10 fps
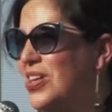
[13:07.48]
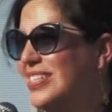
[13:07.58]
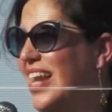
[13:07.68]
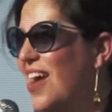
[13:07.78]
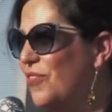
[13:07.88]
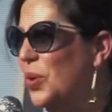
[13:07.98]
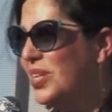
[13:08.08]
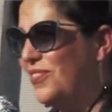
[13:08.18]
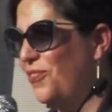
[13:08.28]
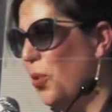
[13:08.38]
by
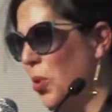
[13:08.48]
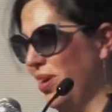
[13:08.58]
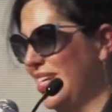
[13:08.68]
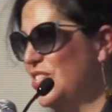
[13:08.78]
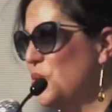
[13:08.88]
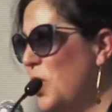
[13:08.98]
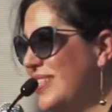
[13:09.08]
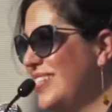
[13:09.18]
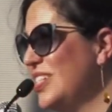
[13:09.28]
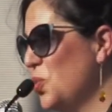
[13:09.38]
transitioning to a zero
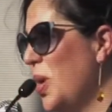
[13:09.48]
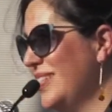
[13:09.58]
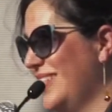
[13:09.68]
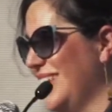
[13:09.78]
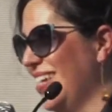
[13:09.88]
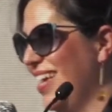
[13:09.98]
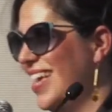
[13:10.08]
emission fleet.